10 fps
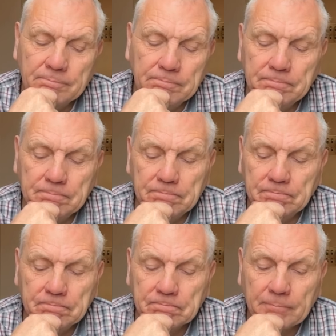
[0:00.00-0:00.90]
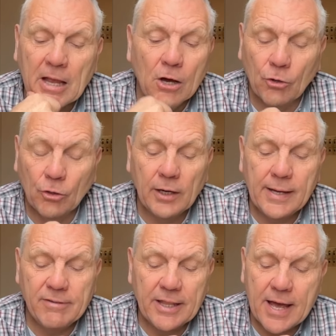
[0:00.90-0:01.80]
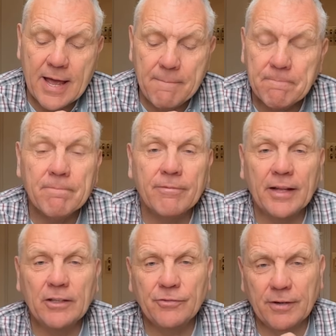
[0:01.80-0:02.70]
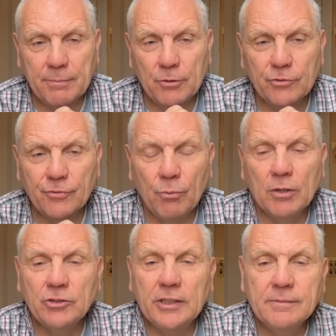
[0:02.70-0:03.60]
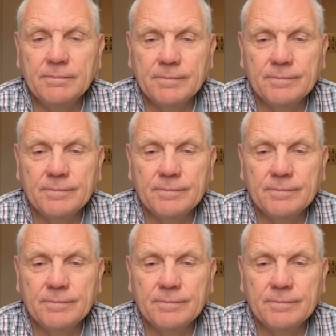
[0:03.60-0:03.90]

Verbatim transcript: Mm. I'm going to leave it there. Thanks very much for watching.